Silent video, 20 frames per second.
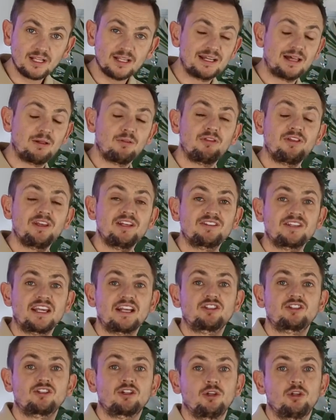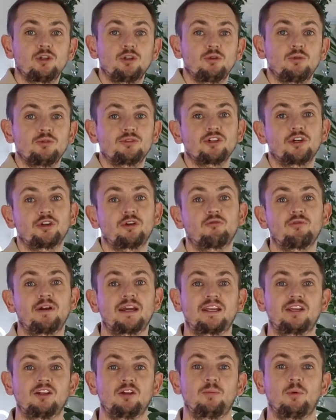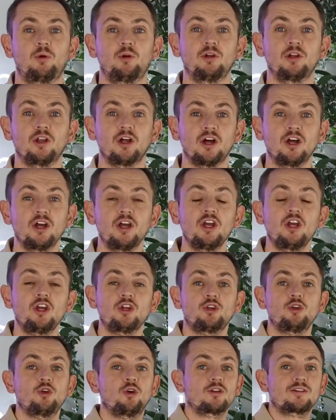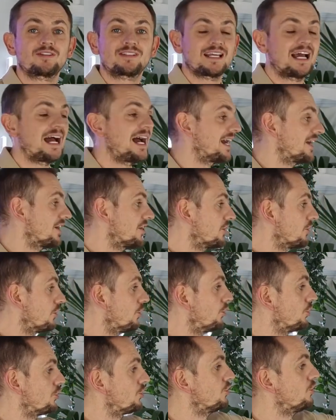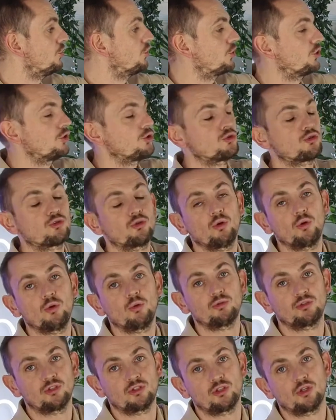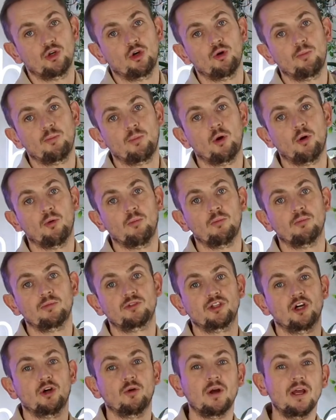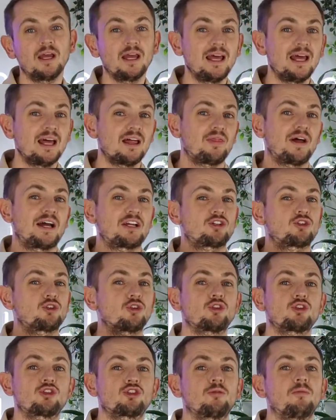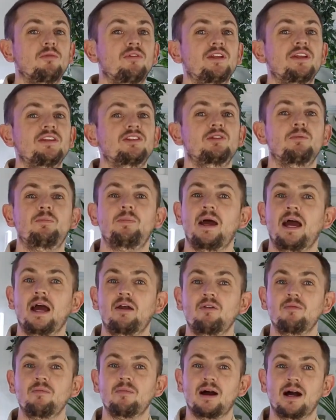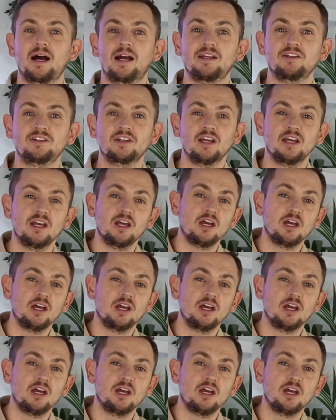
Now this excludes on a regular boiler your tank or your controls and your pump so that's just something to bear in mind